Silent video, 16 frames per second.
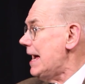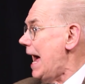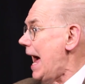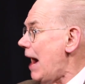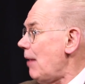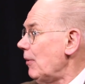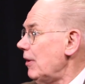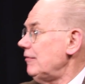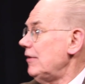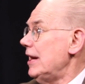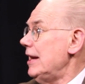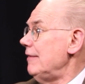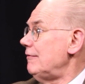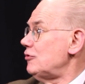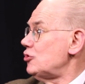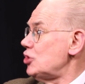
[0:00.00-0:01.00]
However,
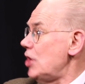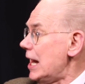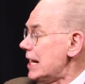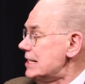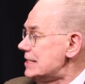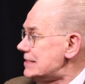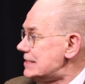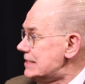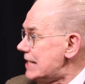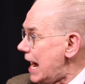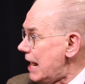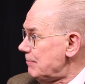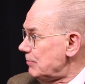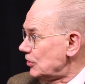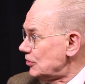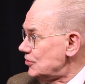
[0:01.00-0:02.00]
if China's
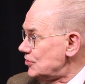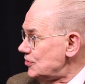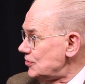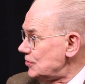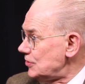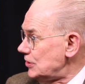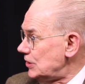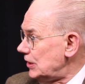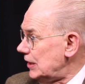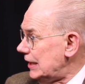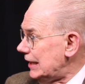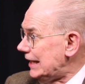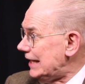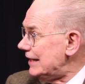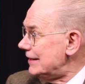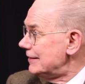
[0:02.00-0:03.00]
neighbors
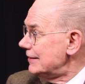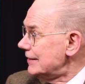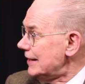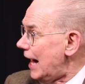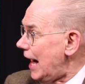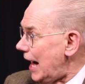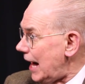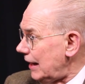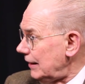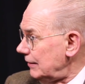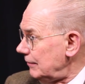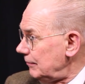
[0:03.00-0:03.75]
cannot,